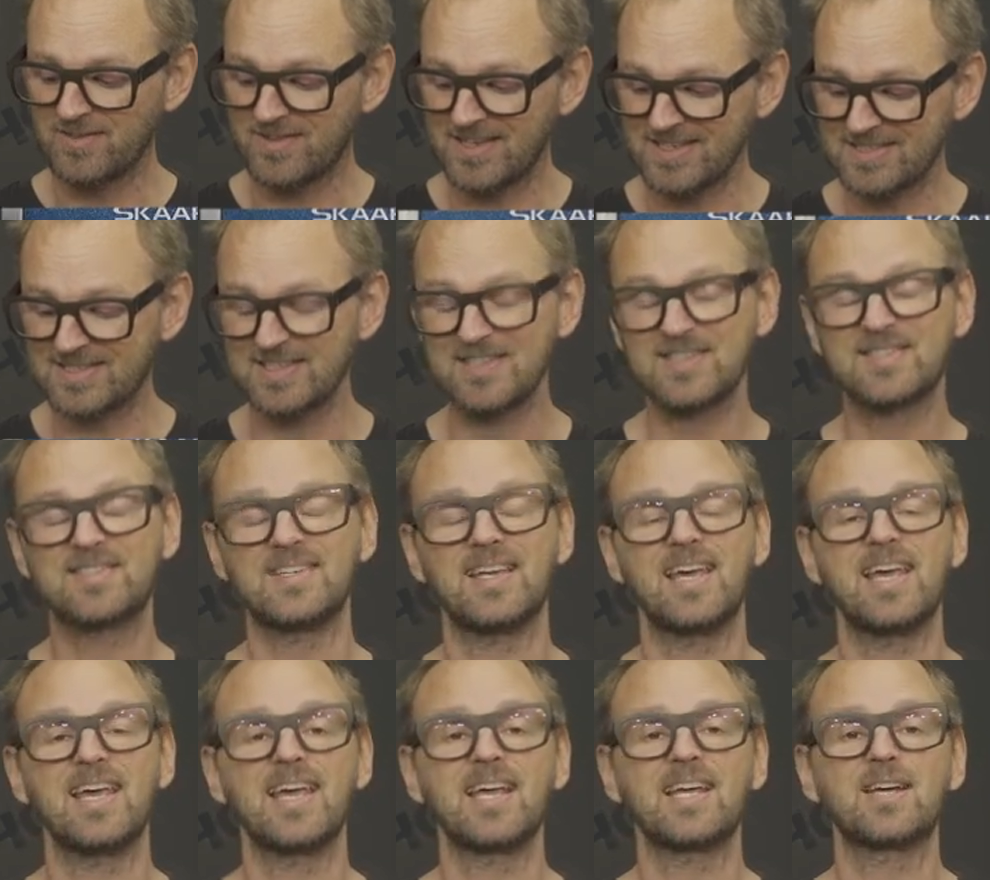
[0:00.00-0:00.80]
This is
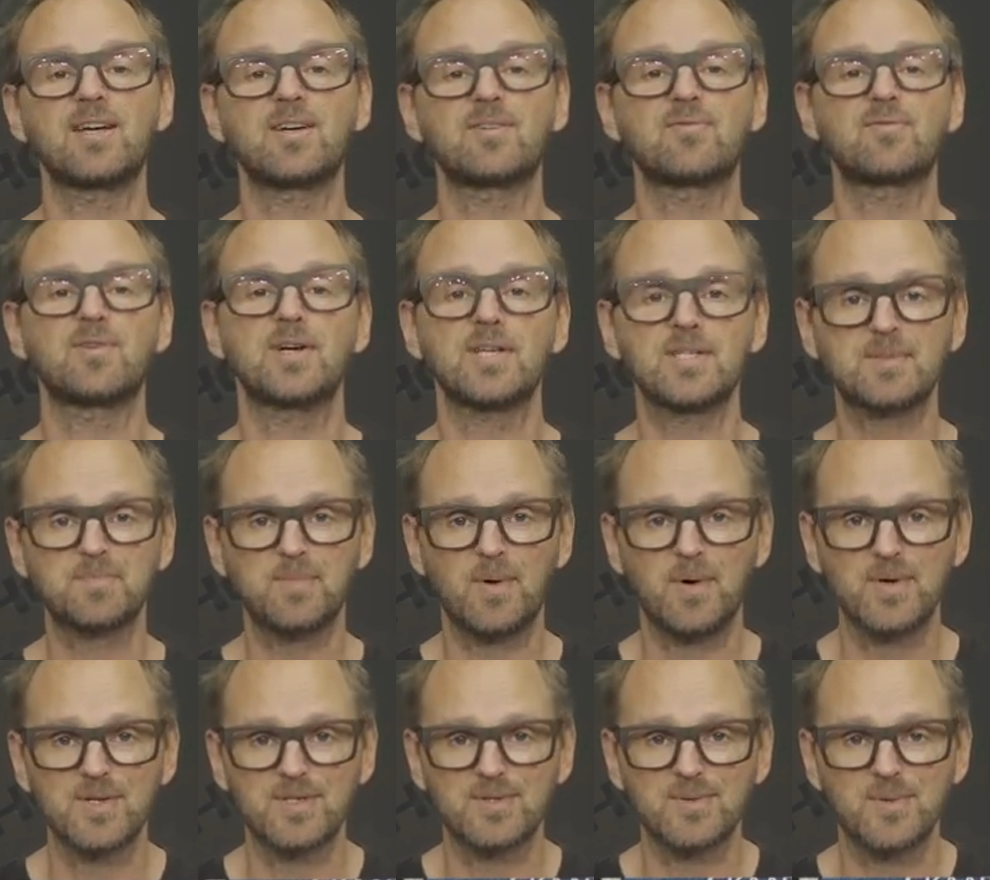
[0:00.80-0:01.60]
a
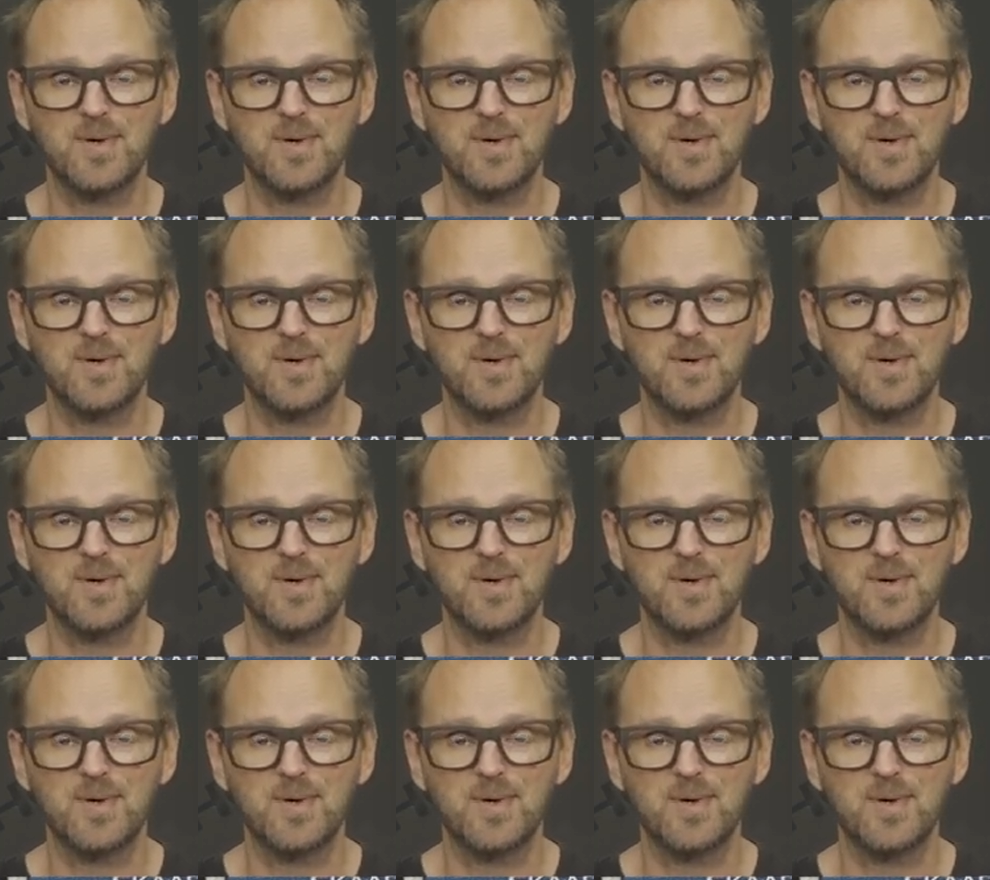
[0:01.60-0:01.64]
Xpoint